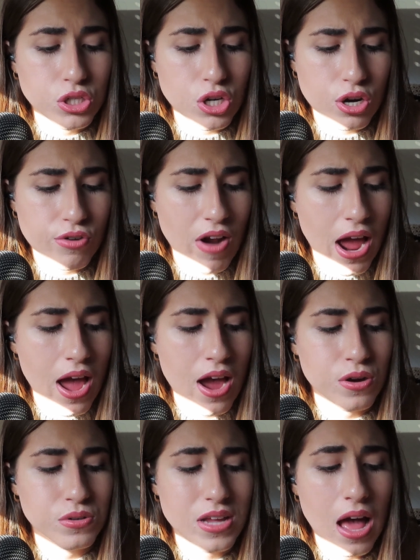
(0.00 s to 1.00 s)
"Turn
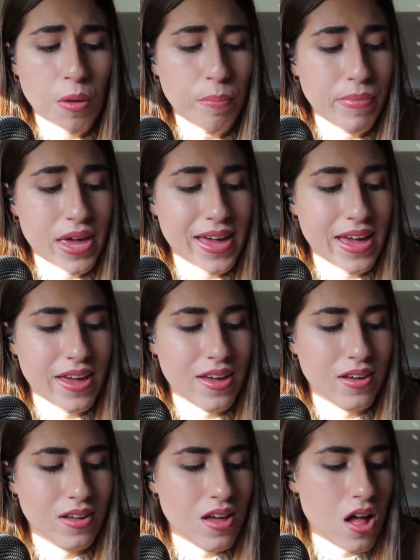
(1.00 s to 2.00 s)
around, help me."